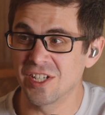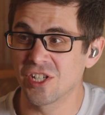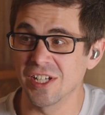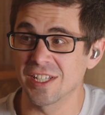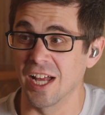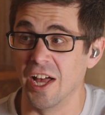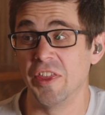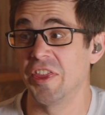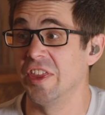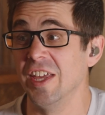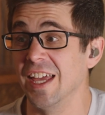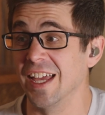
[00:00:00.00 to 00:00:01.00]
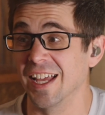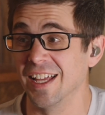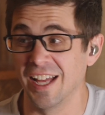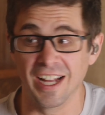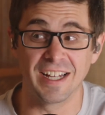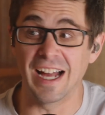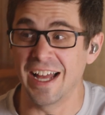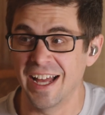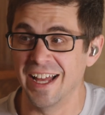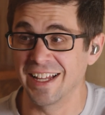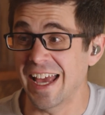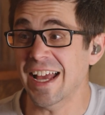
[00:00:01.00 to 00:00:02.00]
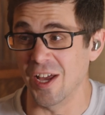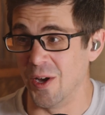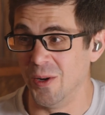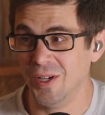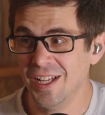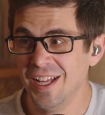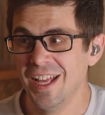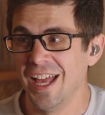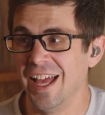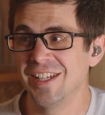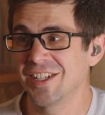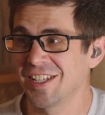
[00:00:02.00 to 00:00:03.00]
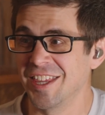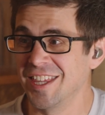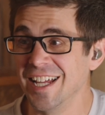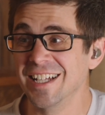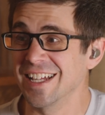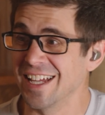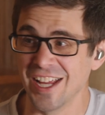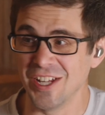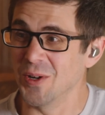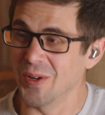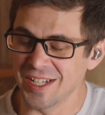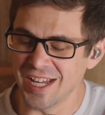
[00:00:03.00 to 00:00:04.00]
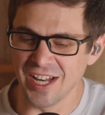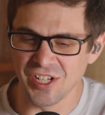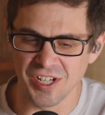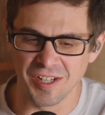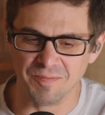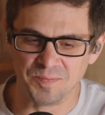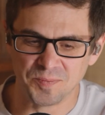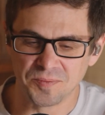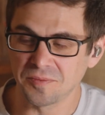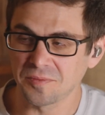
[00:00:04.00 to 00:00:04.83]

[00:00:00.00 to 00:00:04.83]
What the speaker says: It's just a thing, a gecko. It's just a thing to get your attention.